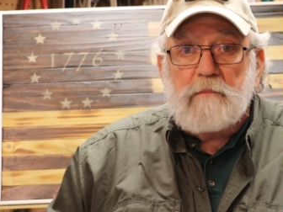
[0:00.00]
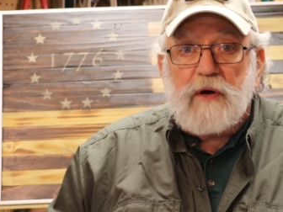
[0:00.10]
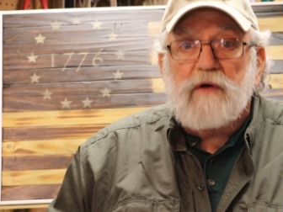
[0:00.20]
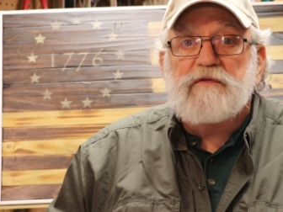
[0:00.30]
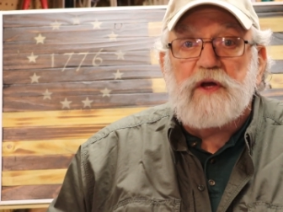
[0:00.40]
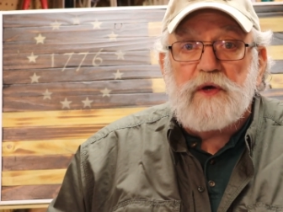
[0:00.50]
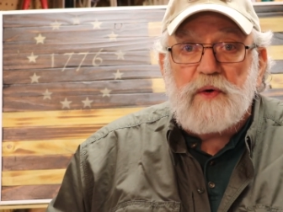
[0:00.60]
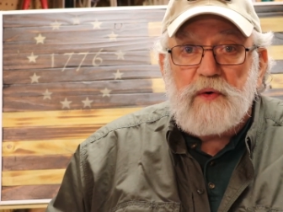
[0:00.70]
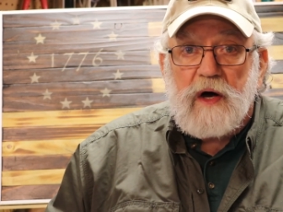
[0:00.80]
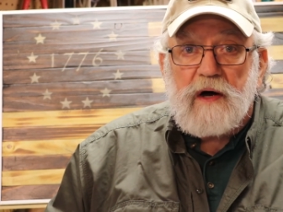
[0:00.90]

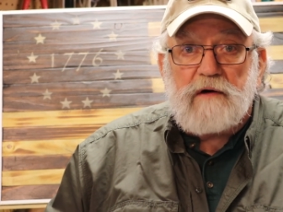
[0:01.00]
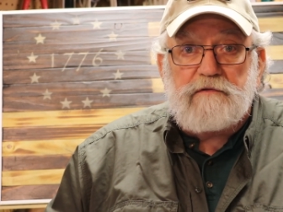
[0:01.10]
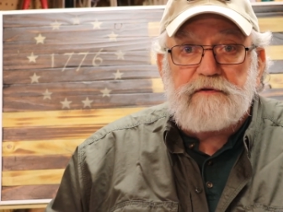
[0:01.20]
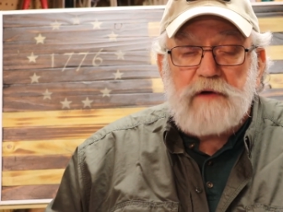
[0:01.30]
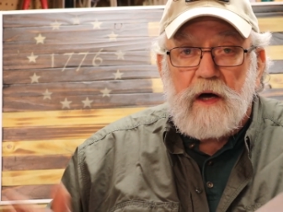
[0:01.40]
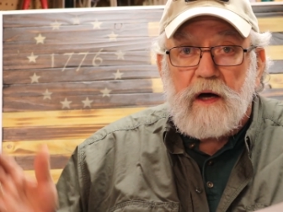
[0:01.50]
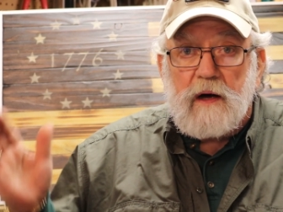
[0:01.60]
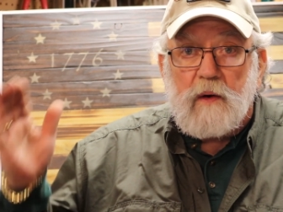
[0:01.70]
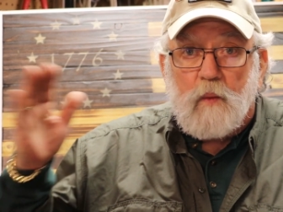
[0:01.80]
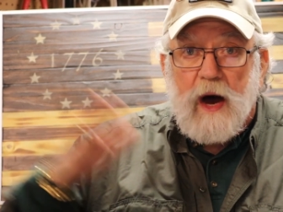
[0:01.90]
purview of
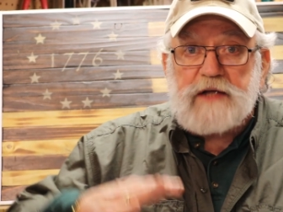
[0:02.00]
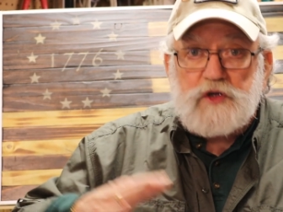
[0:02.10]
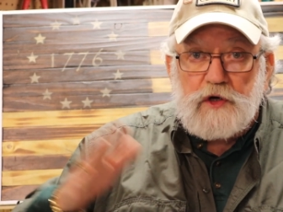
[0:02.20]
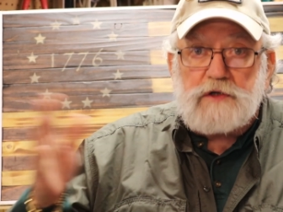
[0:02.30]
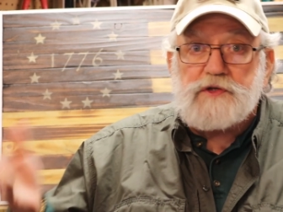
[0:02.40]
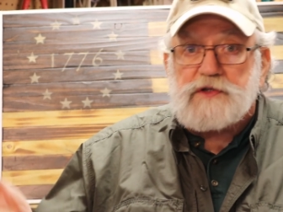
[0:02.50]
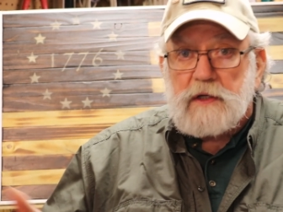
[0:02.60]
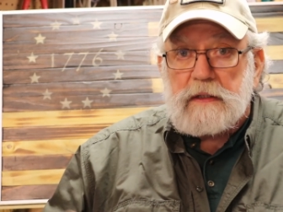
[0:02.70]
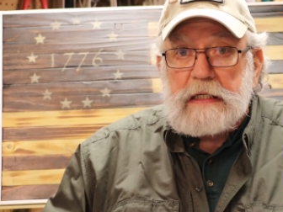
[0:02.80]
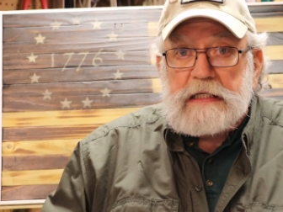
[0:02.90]
uh, watchers
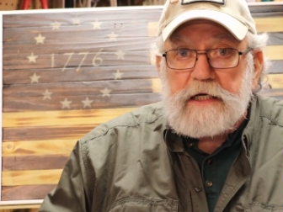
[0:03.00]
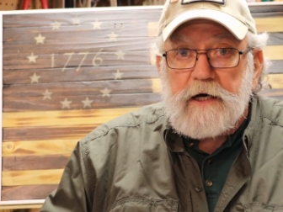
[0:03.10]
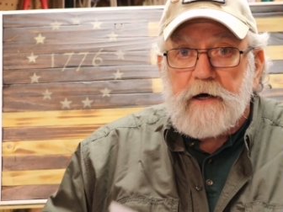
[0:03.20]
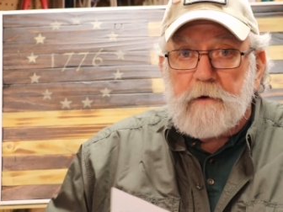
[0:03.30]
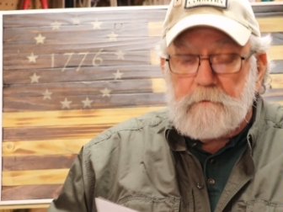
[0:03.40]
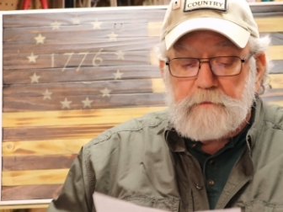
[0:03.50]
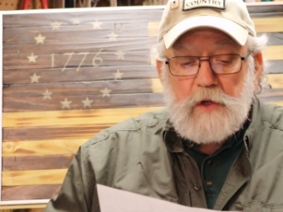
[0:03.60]
and um,